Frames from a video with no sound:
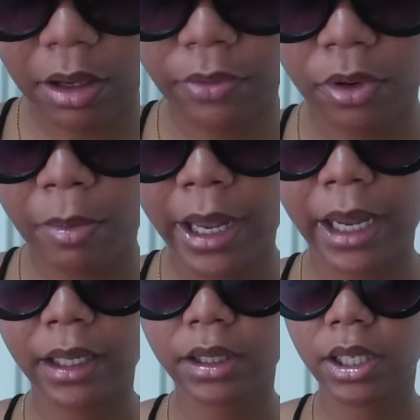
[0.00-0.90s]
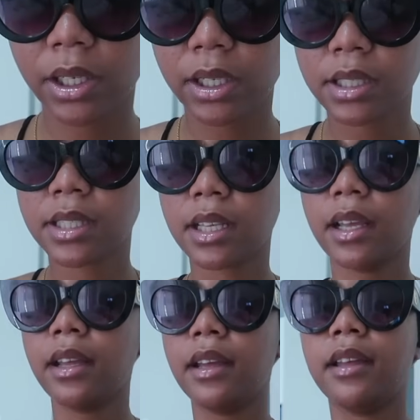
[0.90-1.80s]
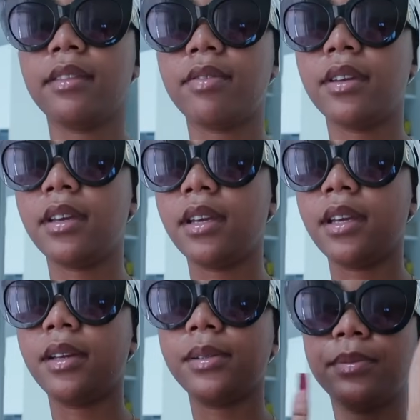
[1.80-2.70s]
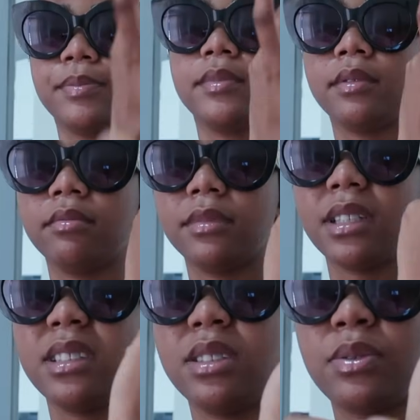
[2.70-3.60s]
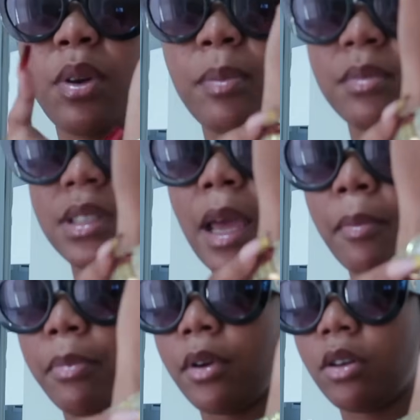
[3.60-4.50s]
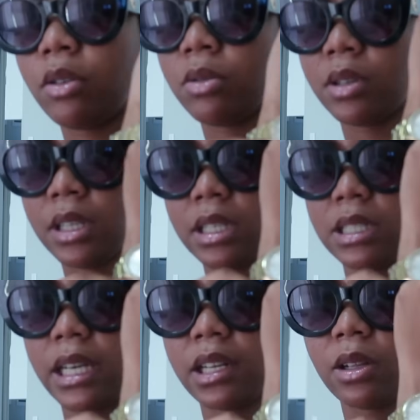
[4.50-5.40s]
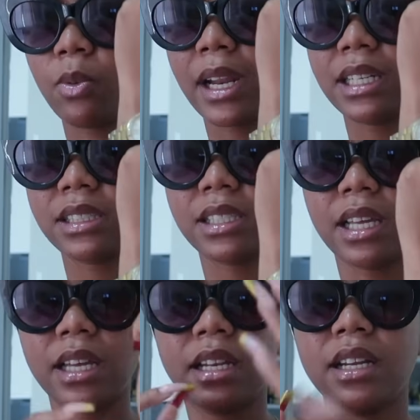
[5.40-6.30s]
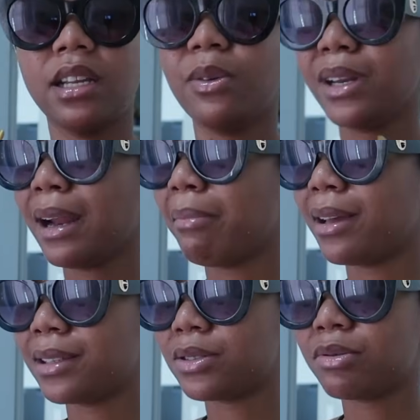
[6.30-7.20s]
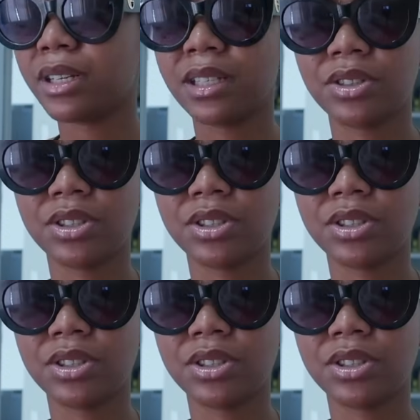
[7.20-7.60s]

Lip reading: are from Edgar's. This is from Tempo, Daniel Wellington. Where did I buy this ring,